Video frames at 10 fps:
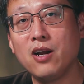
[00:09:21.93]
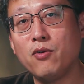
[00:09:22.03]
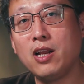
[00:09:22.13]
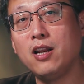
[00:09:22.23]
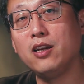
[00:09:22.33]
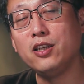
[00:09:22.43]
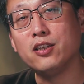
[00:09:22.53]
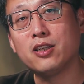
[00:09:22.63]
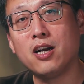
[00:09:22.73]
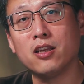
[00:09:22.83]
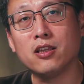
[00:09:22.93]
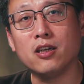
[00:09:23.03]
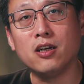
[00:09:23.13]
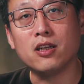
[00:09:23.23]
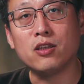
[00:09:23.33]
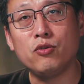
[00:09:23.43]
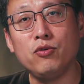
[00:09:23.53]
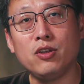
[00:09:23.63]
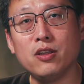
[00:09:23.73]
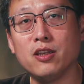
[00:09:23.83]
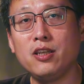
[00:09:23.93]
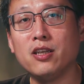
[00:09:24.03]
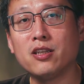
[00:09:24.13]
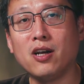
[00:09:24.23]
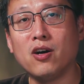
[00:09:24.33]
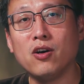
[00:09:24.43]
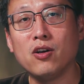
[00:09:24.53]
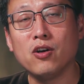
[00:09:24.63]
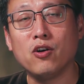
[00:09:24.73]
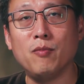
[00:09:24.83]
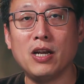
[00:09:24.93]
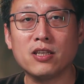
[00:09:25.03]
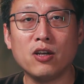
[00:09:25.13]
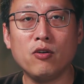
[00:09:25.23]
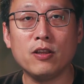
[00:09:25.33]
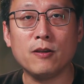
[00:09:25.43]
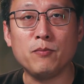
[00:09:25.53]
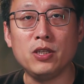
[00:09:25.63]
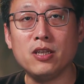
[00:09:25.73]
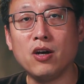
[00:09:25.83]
Now that we've covered the details, let's briefly compare